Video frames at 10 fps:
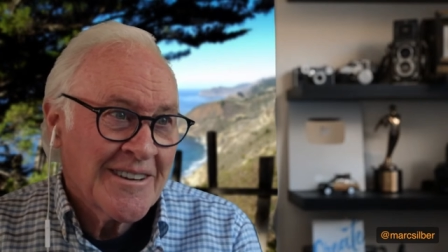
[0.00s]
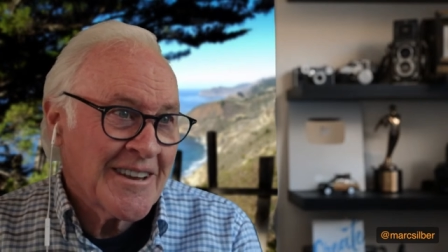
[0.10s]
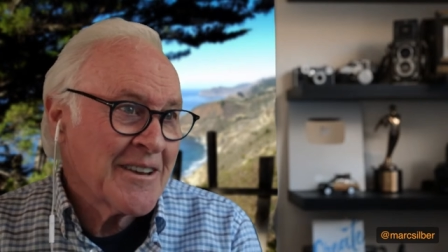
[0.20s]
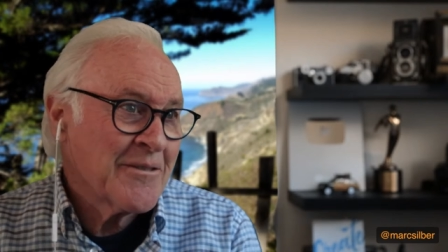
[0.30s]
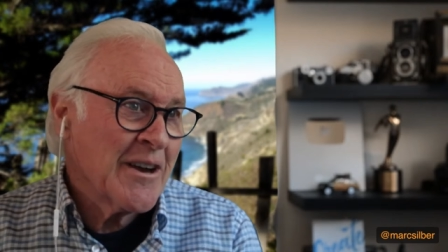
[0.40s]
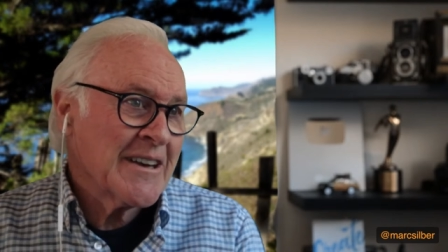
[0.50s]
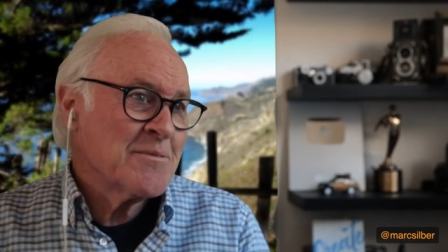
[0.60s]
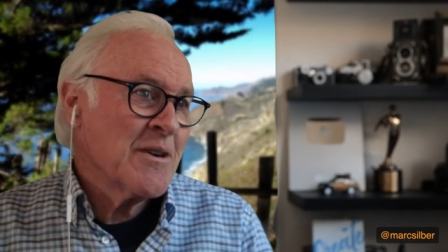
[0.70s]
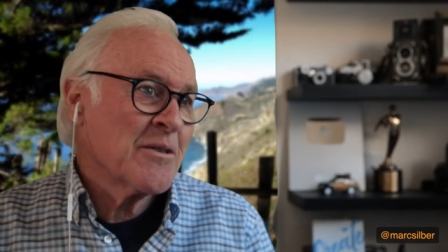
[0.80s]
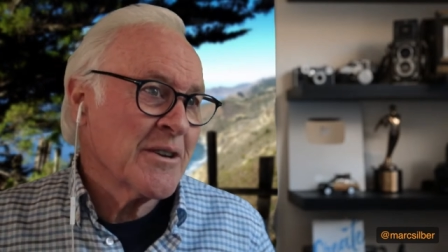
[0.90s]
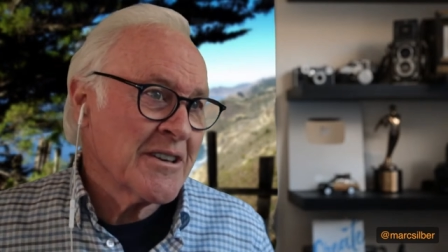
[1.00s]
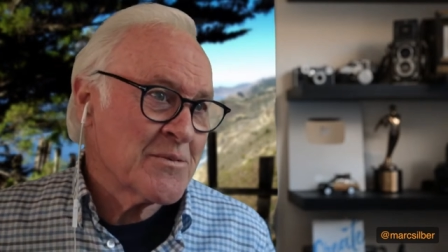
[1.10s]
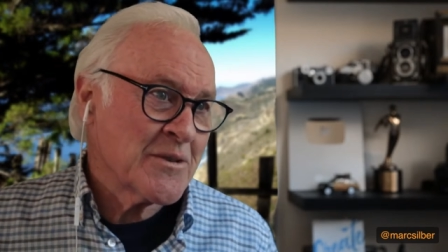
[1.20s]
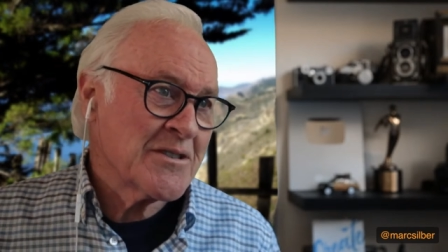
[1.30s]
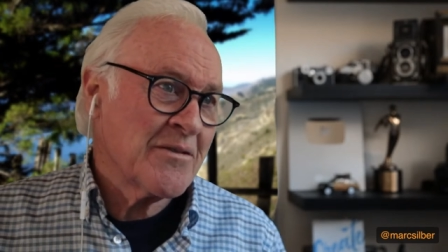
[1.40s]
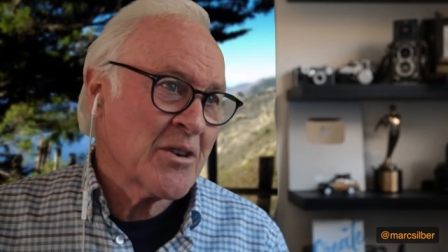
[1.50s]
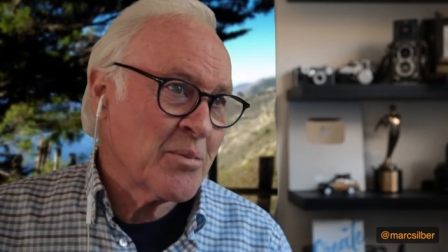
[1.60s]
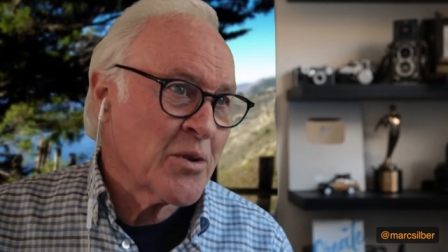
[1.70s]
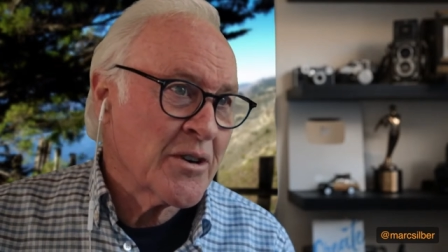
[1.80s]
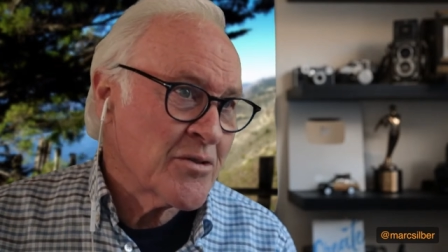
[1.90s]
Like if you ask me a really specific
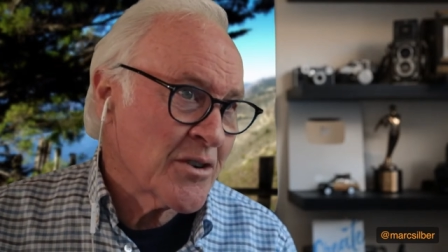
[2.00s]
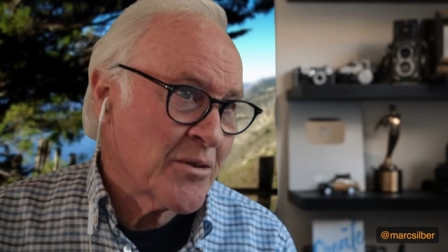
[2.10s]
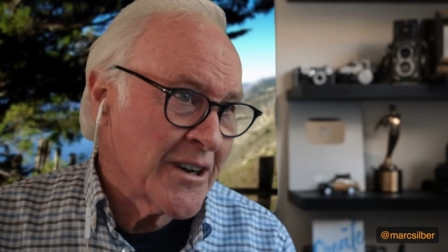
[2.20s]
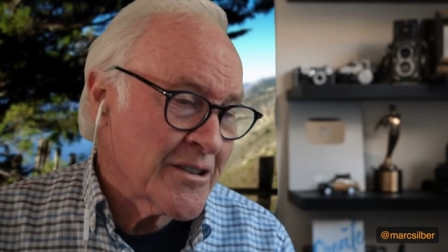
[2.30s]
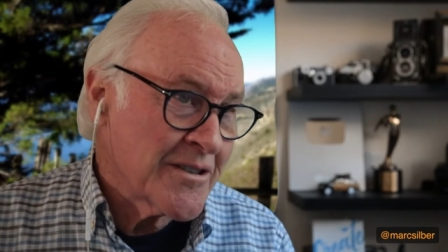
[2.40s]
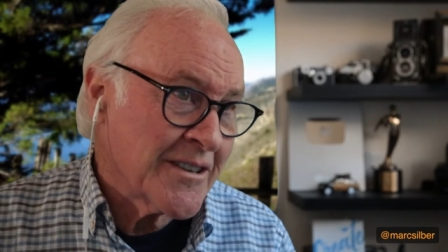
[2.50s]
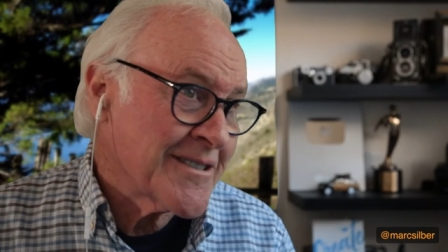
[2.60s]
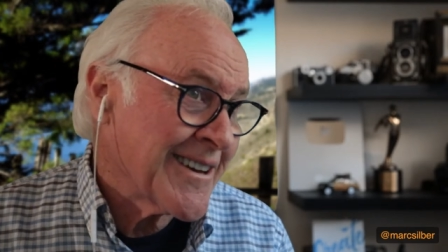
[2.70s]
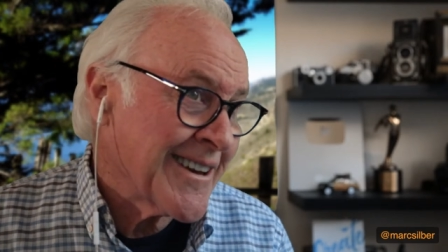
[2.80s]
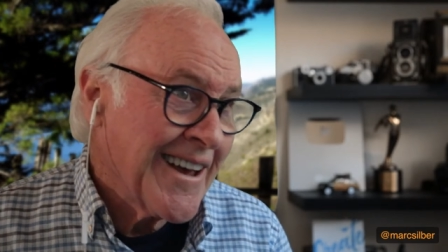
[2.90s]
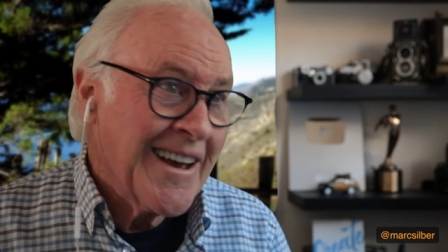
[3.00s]
portrait question, I'll say,